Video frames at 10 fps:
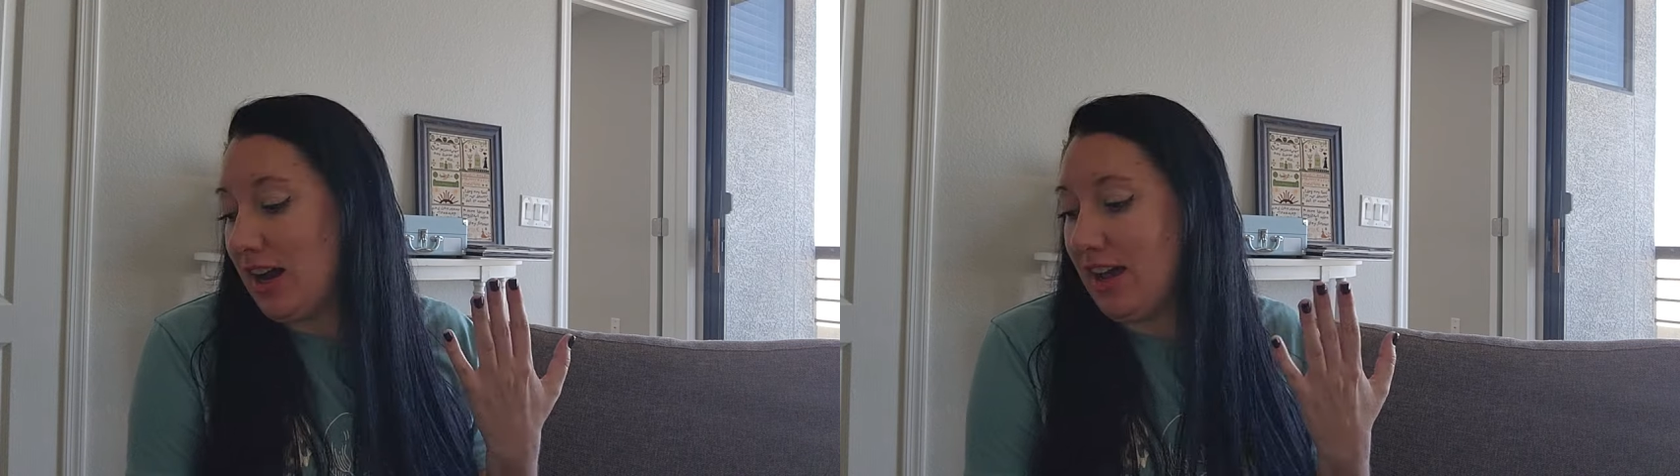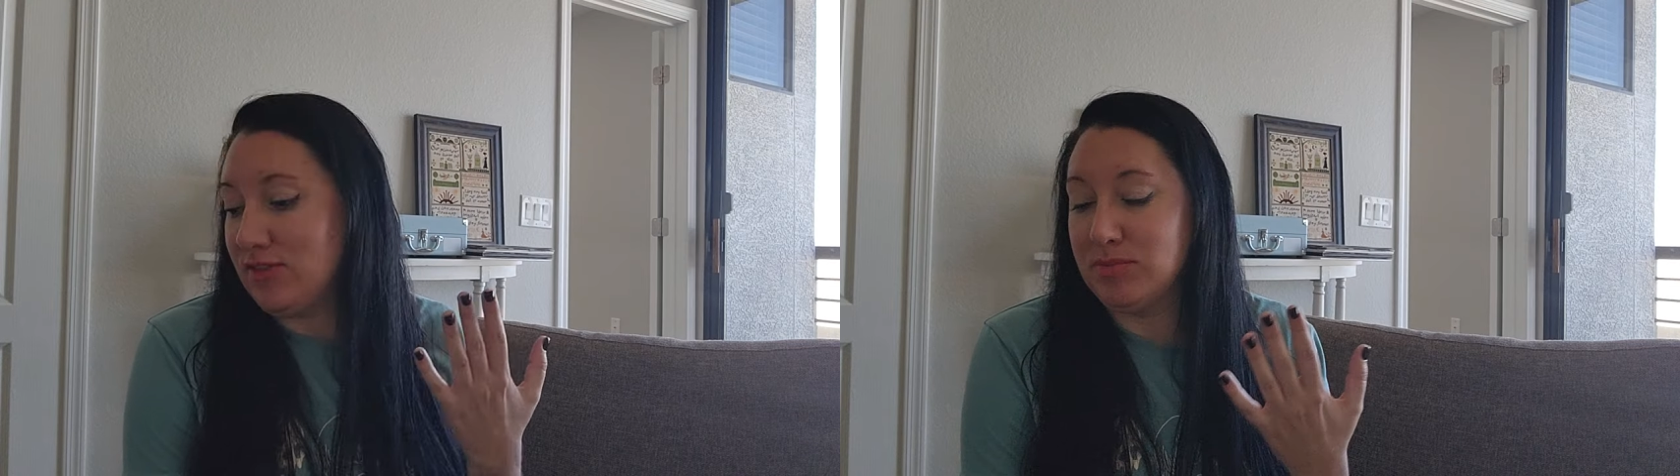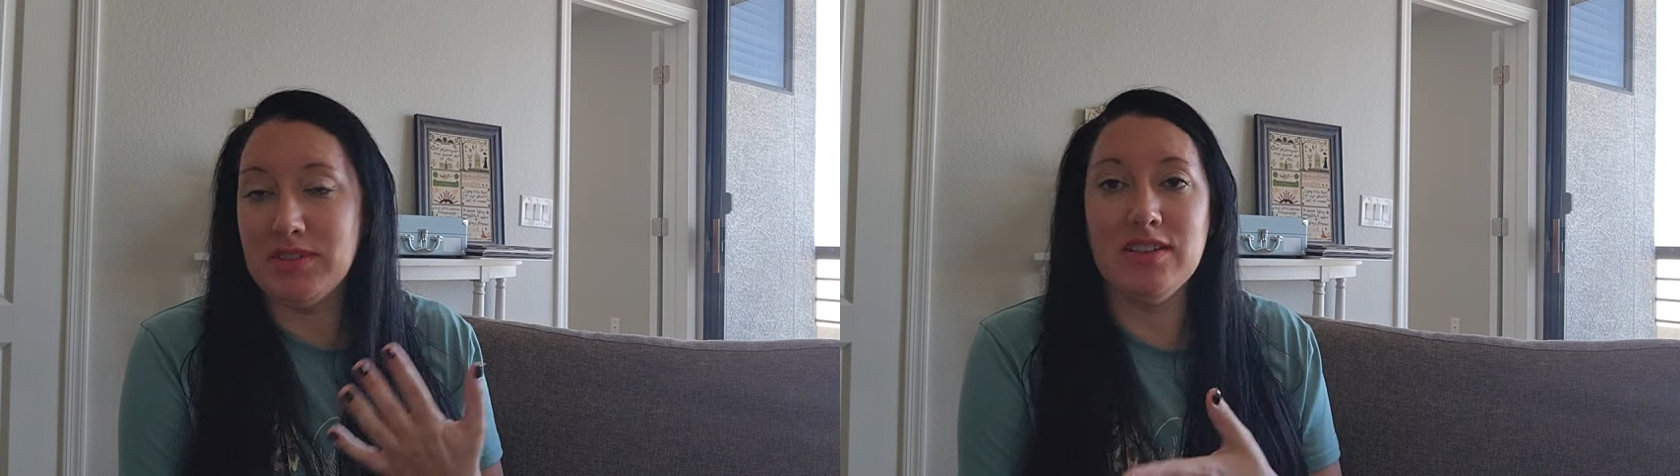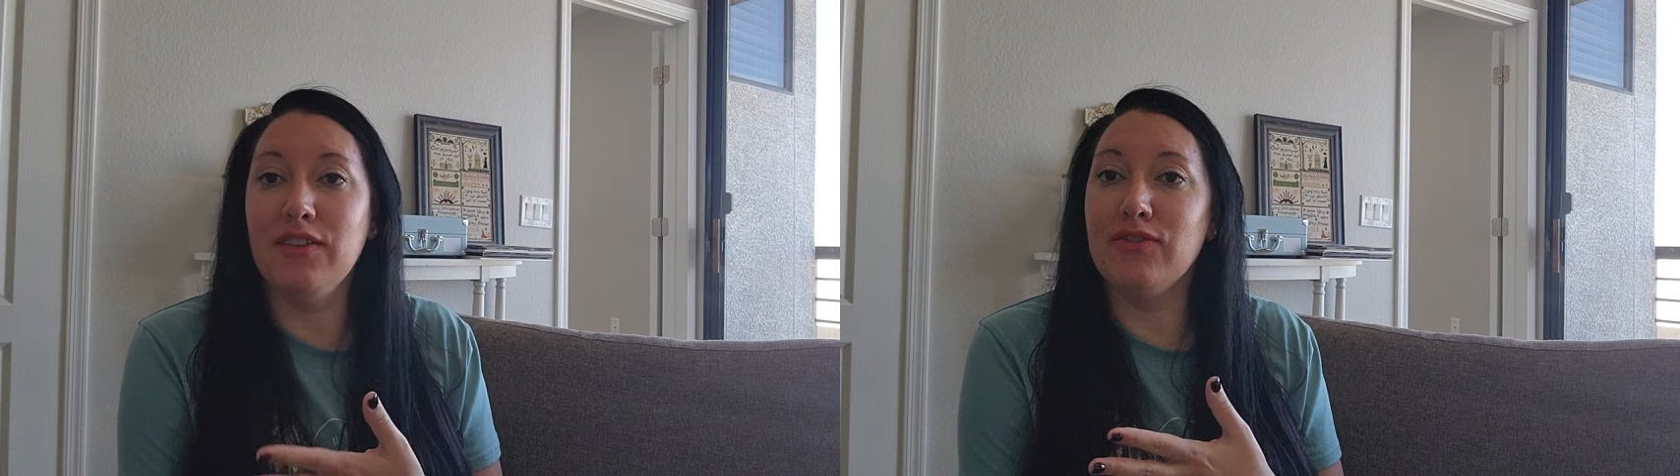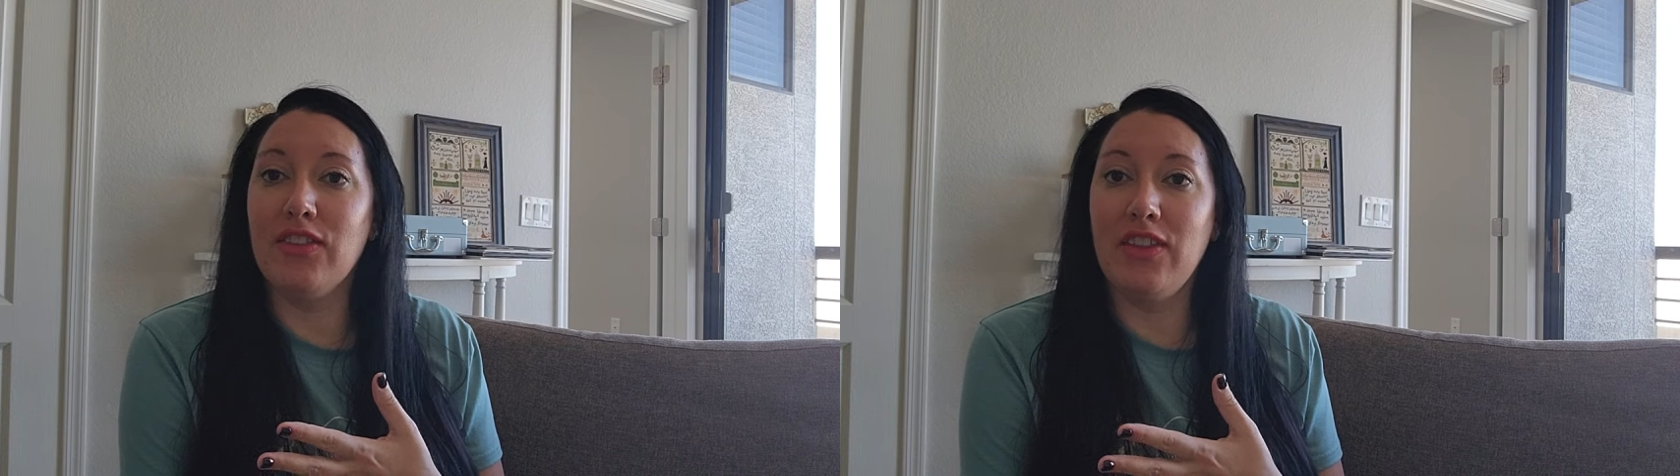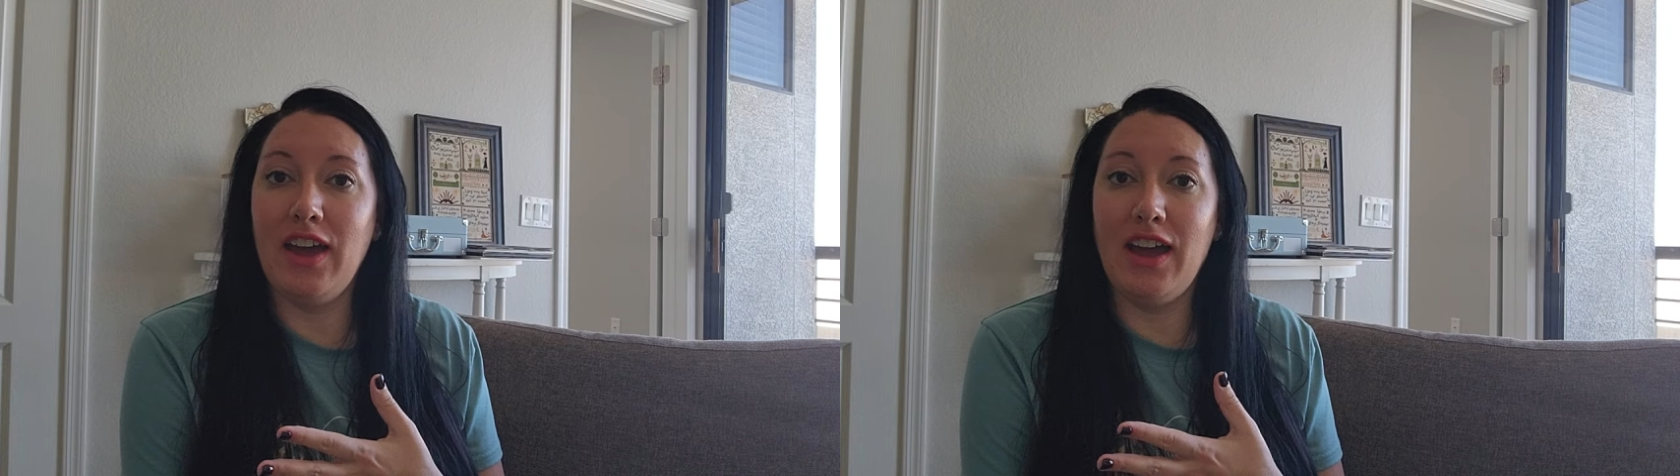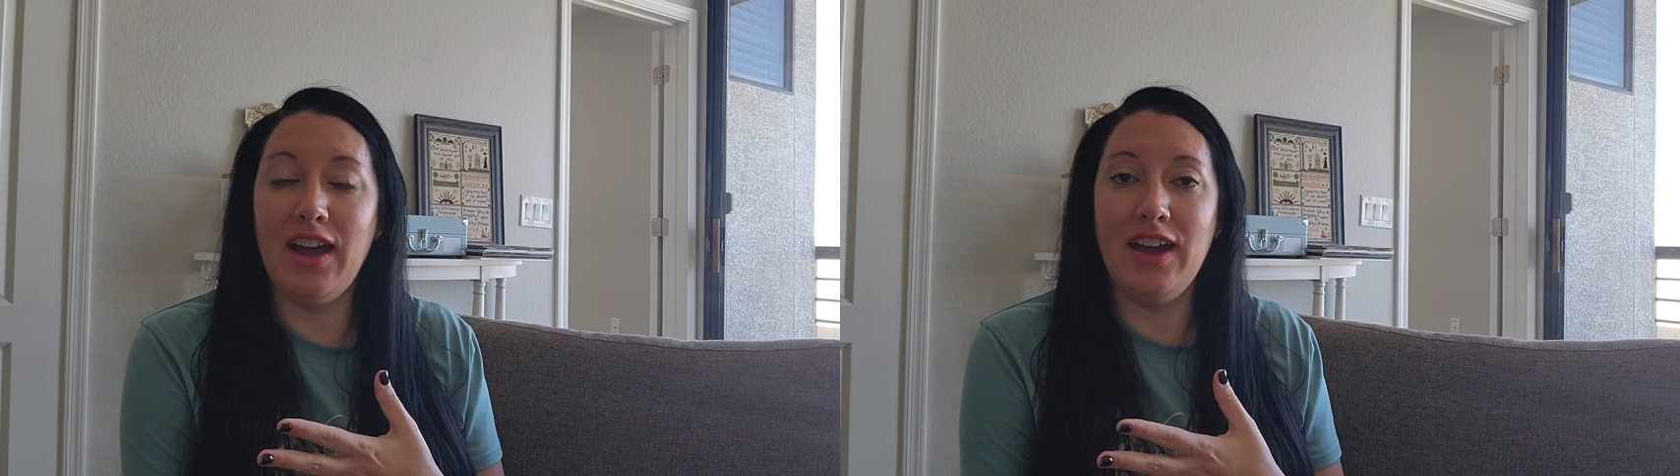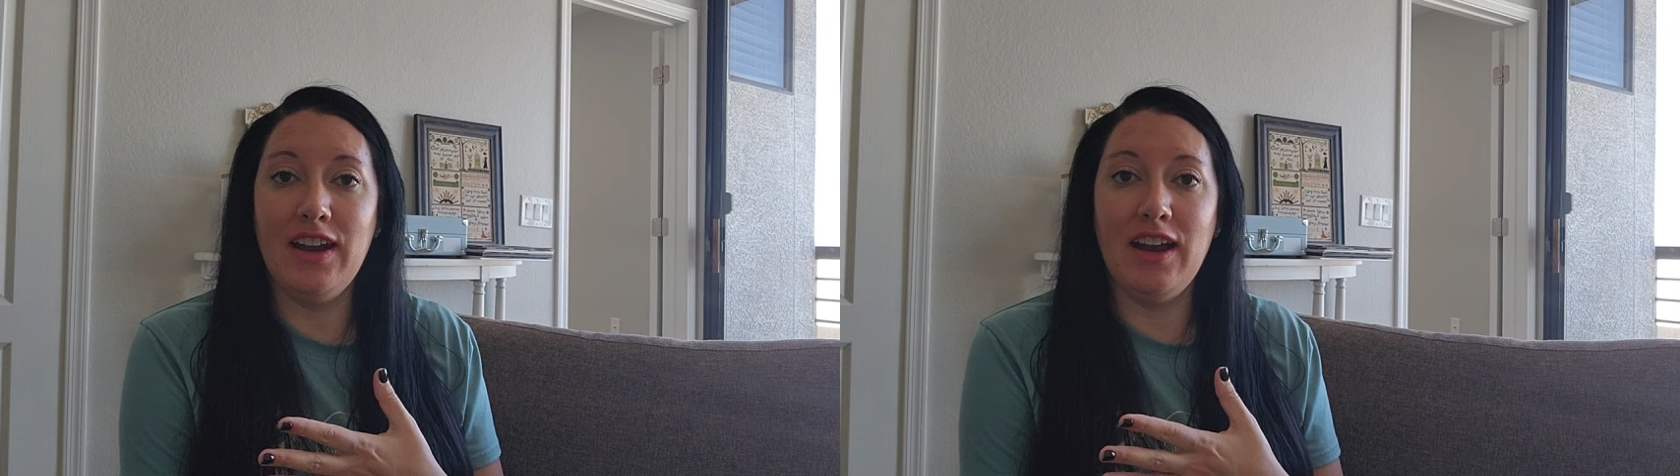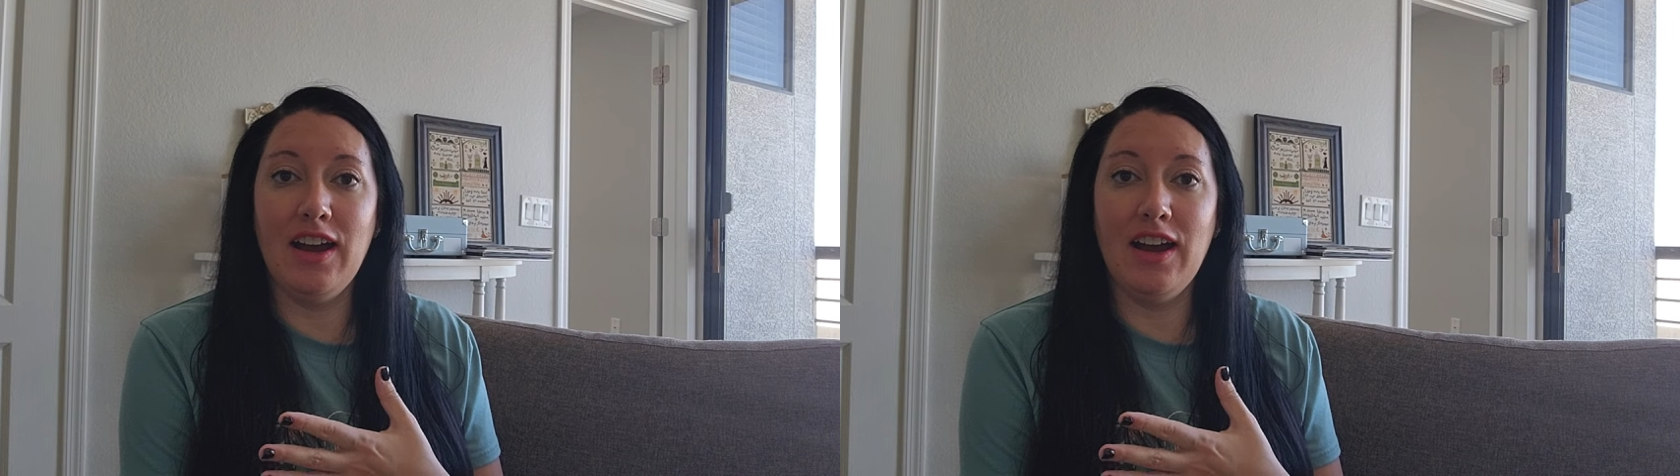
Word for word: I have some stuff that